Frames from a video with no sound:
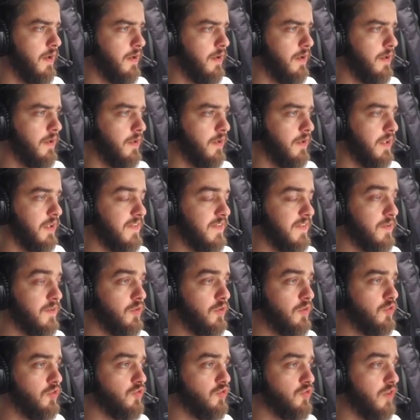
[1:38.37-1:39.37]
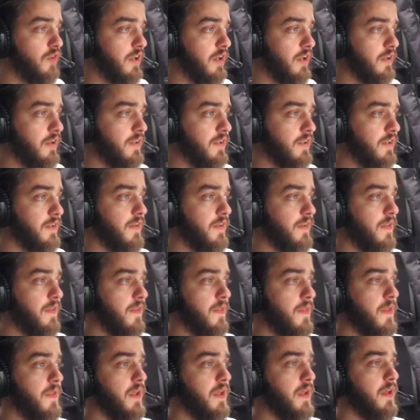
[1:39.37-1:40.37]
It's good to trigger
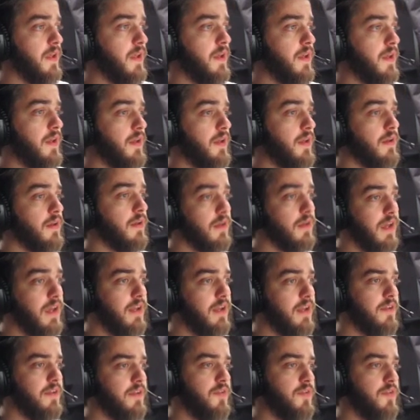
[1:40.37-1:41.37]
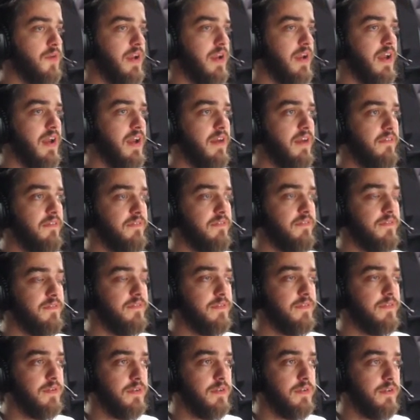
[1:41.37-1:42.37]
the gain 3 life
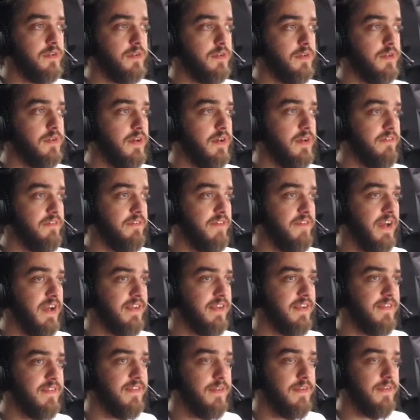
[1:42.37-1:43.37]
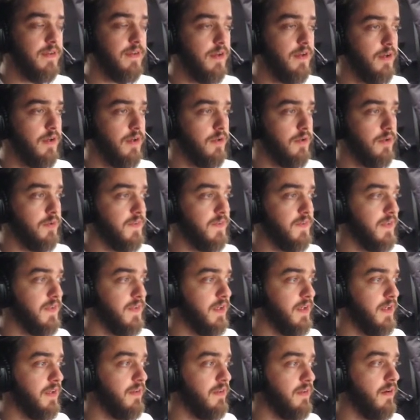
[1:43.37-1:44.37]
effects. You
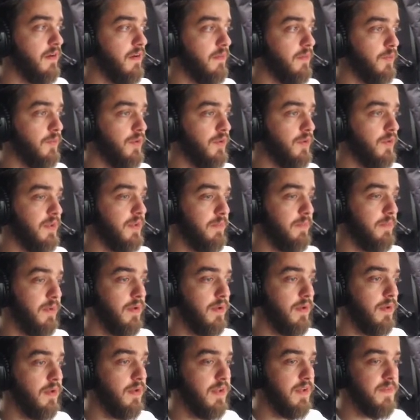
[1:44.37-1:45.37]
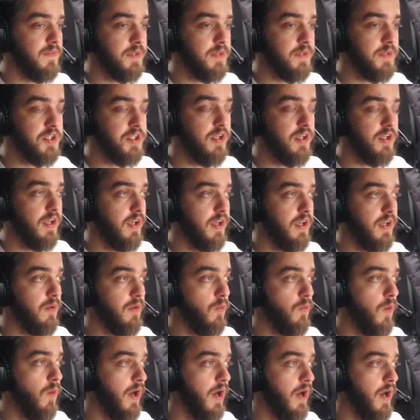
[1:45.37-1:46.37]
see there are multiple, especially in
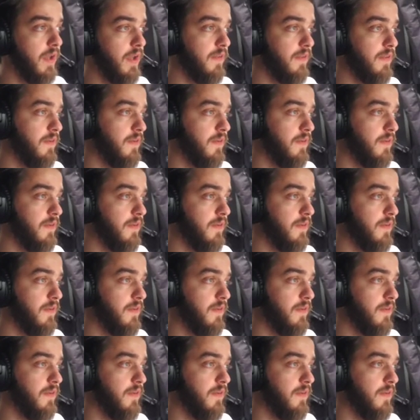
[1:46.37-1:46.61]
white.